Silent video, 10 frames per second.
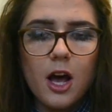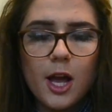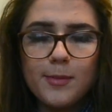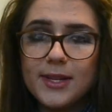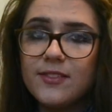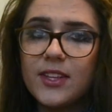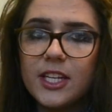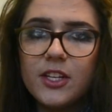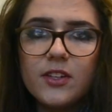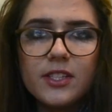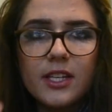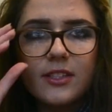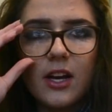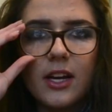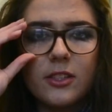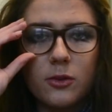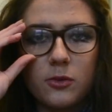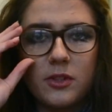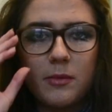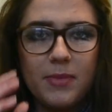I believe that the use of the titles
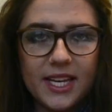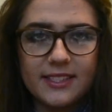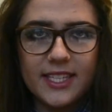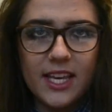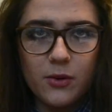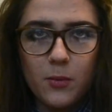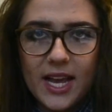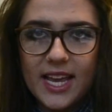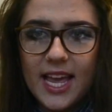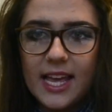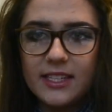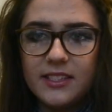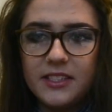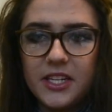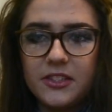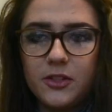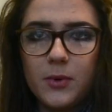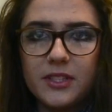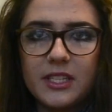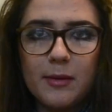was the biggest giveaway and suggests to
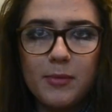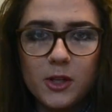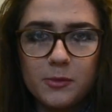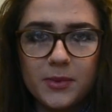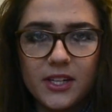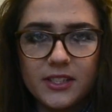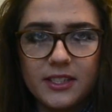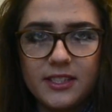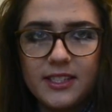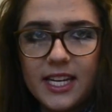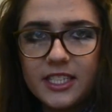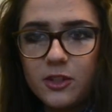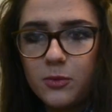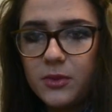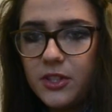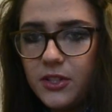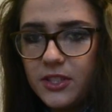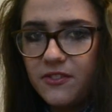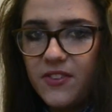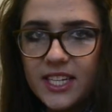us that post-production stages was
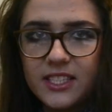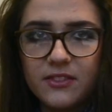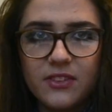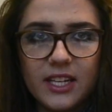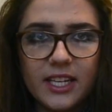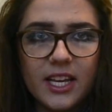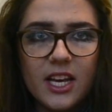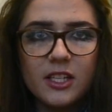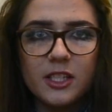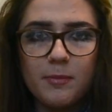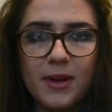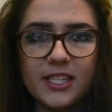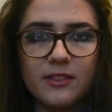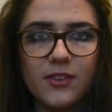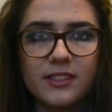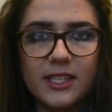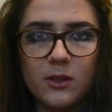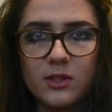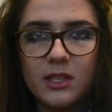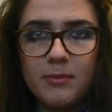used effectively to the best of our
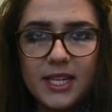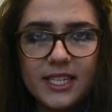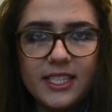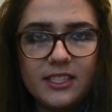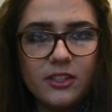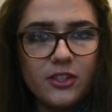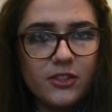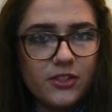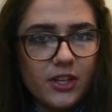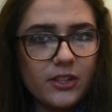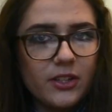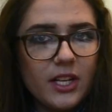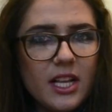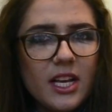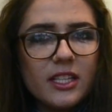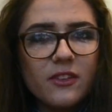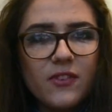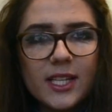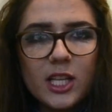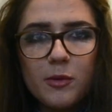skills and abilities to do so. The
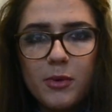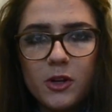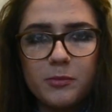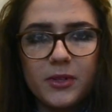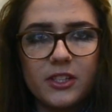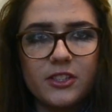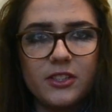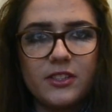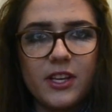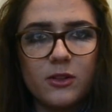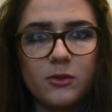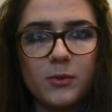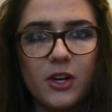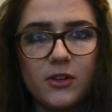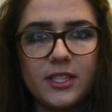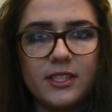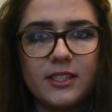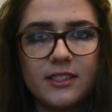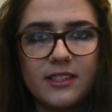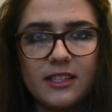fact that our post-production skills were noticed
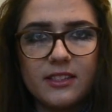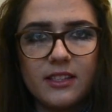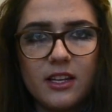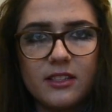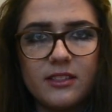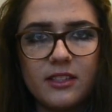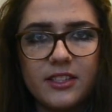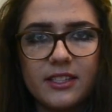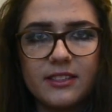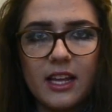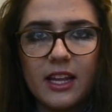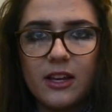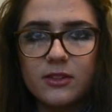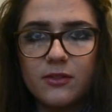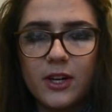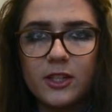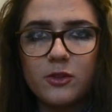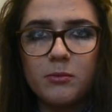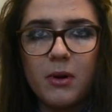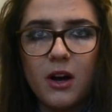suggests that it was a
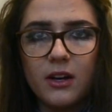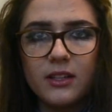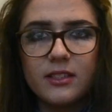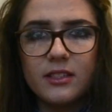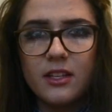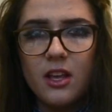vital part